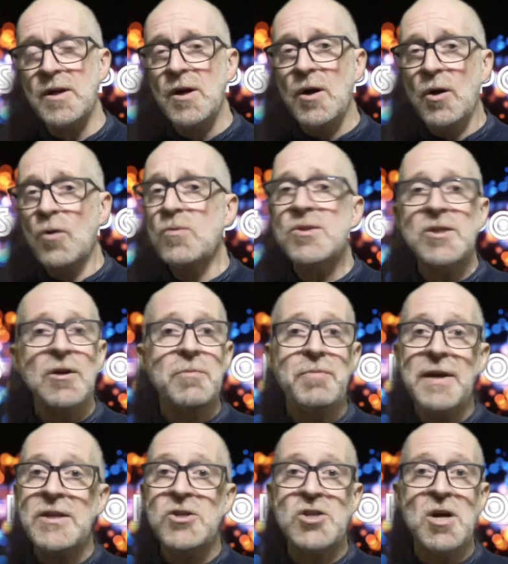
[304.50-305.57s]
Also,
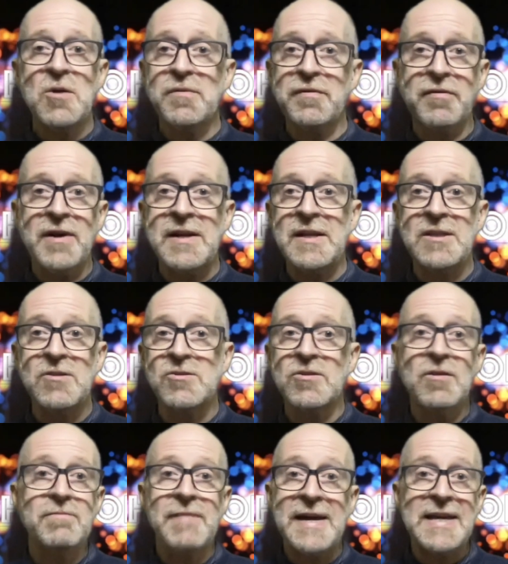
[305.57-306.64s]
being child friendly does
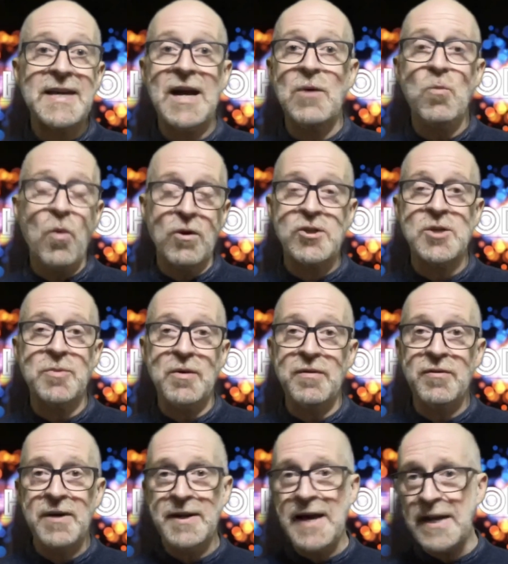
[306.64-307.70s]
not make it unwatchable
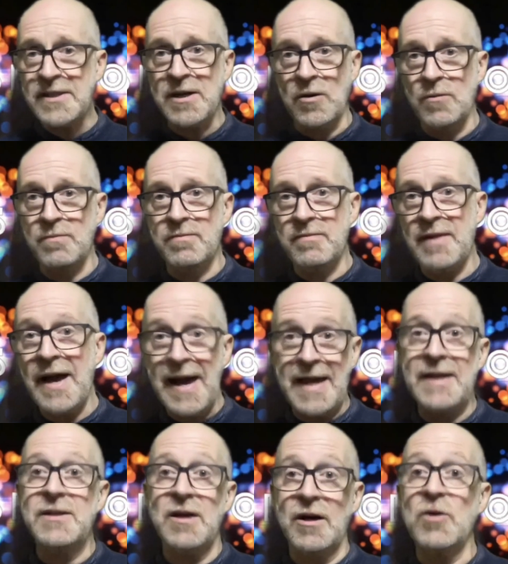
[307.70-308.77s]
for an adult,
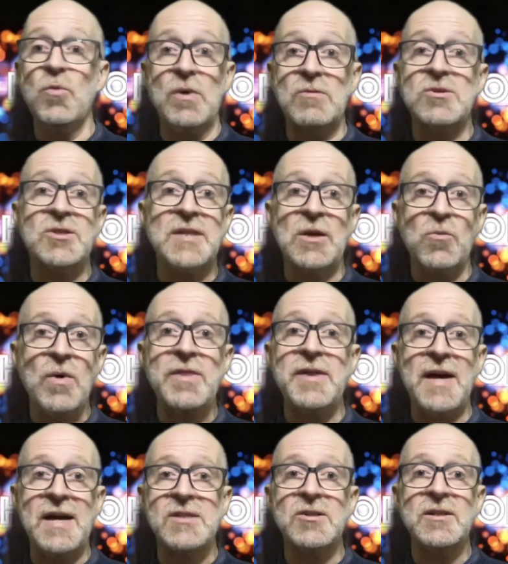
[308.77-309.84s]
and I will stick with
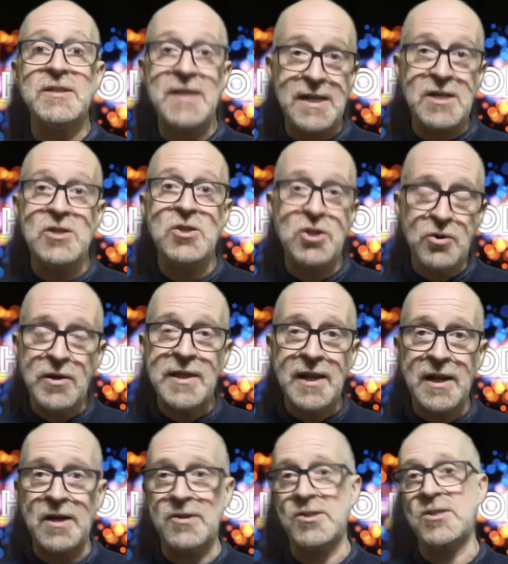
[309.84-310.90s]
it as I did enjoy the
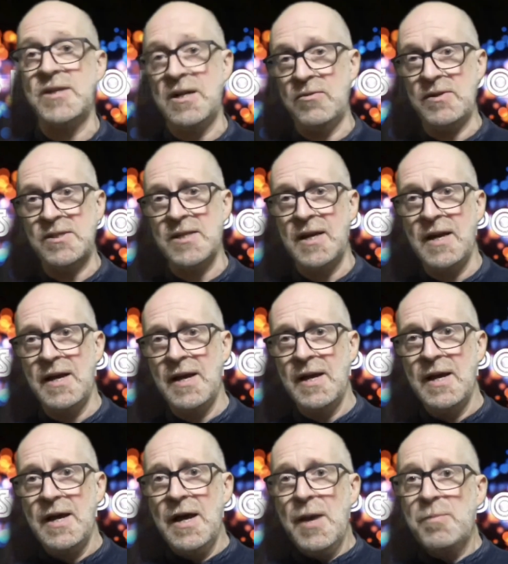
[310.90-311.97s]
last series.
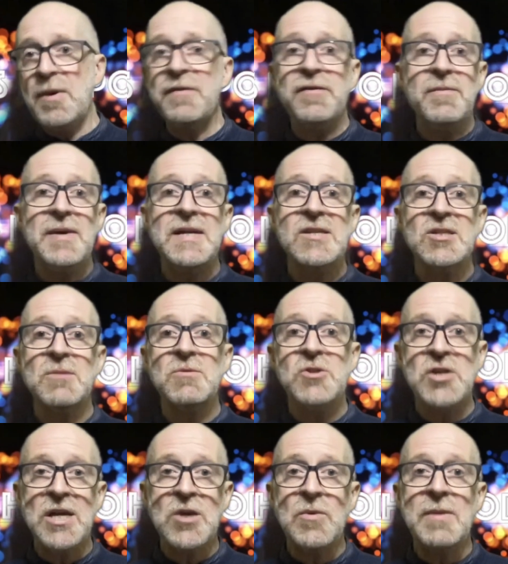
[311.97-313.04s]
But for me, some
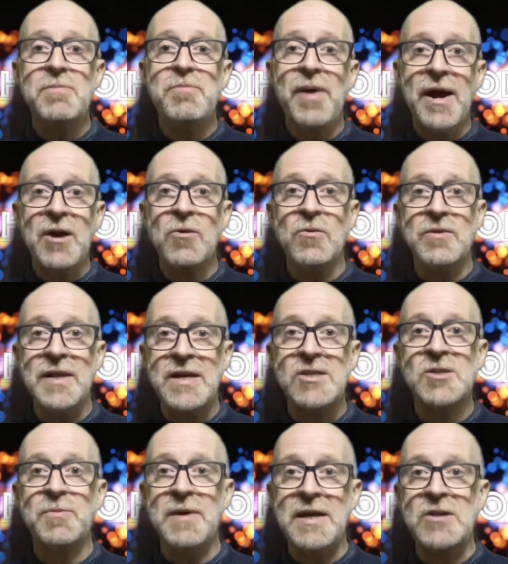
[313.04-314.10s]
genuine peril
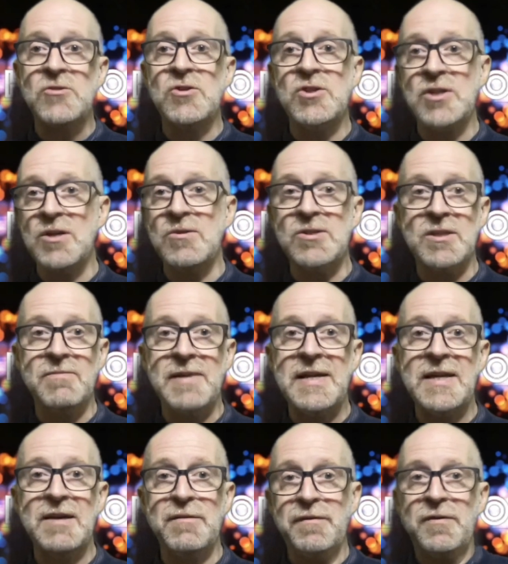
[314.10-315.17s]
needs to be introduced to
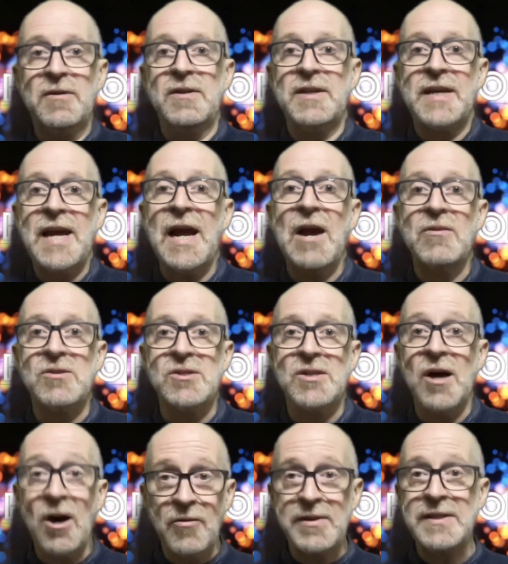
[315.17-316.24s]
make it feel like the characters
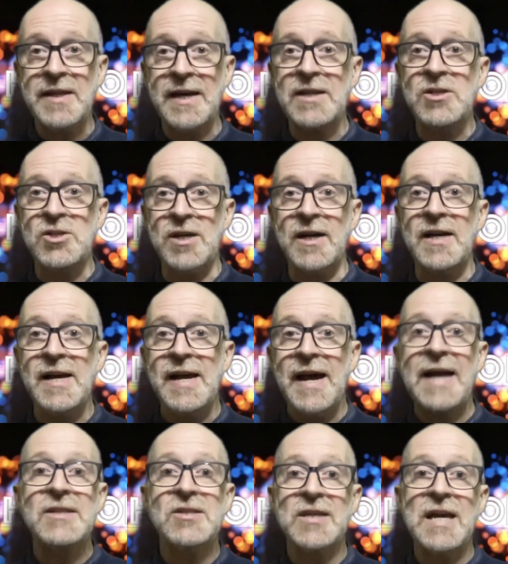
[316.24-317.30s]
are in danger
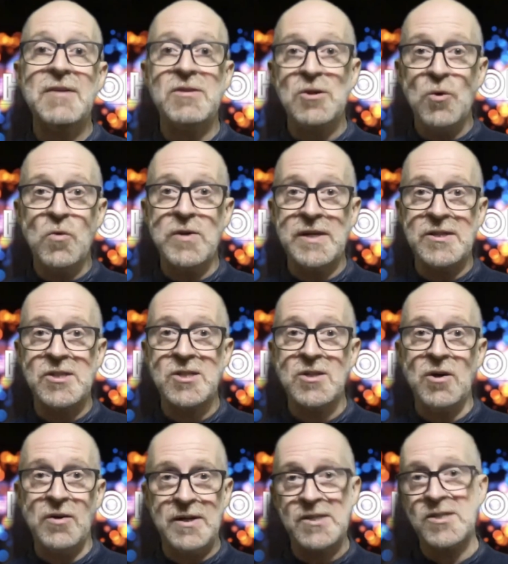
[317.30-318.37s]
and to keep the audience
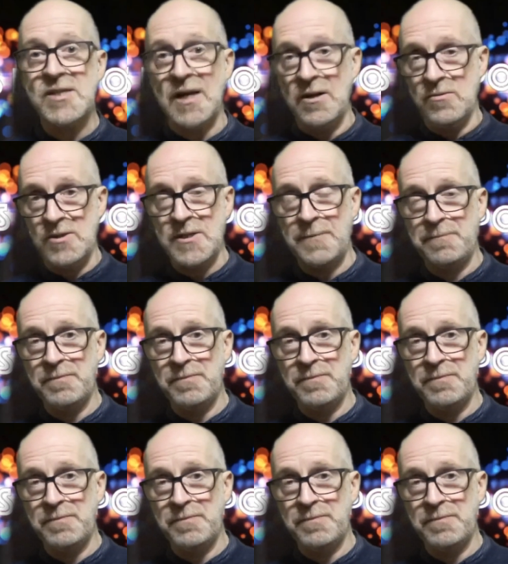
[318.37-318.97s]
on its toes.